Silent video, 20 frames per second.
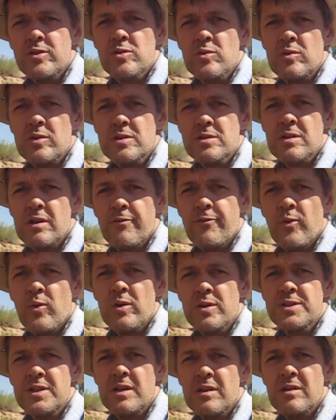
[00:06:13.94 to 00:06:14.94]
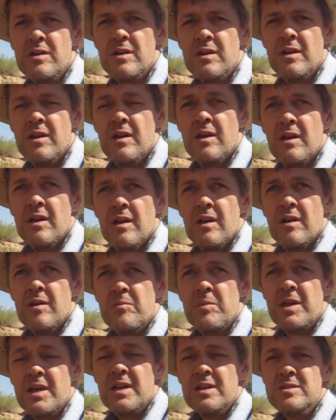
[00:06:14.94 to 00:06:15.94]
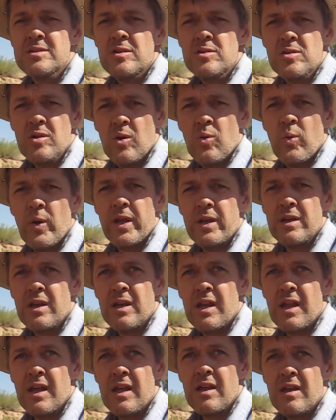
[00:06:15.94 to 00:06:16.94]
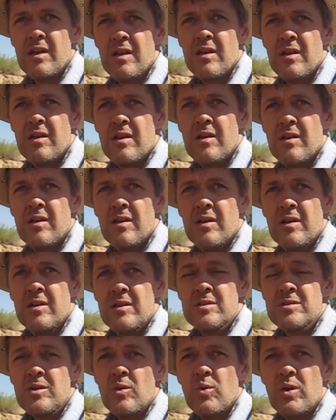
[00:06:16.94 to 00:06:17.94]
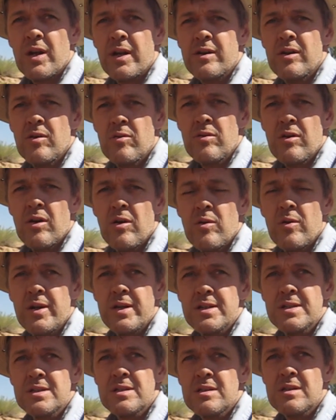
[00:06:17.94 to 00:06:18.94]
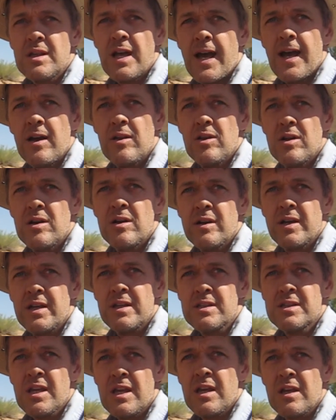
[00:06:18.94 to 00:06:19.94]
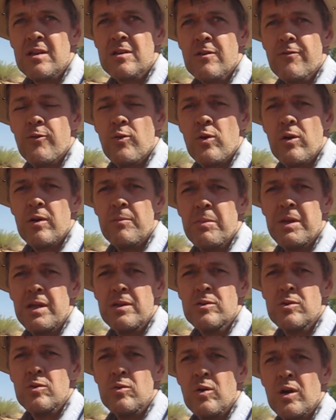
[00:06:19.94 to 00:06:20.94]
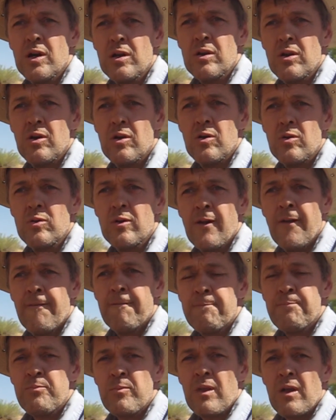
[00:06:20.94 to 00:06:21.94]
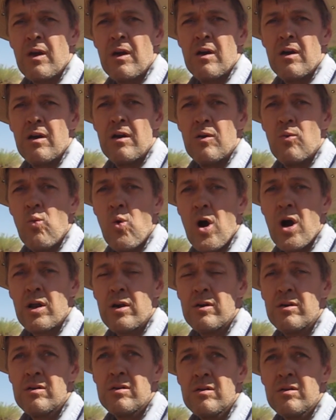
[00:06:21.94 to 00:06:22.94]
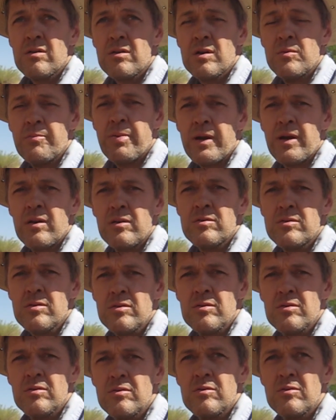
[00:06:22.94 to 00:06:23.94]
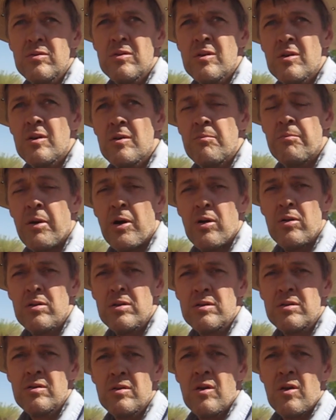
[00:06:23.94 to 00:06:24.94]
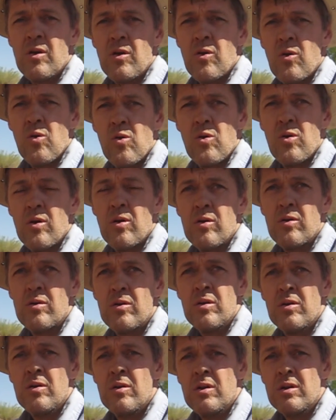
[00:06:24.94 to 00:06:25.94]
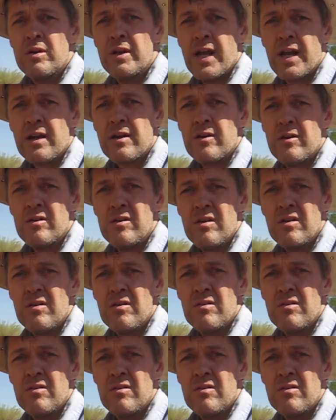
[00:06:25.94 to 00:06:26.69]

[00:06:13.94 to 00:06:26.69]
source they're foraging on, because there's no wind today. So what I don't know is how long it takes for a bee to unload water compared to pollen or nectar.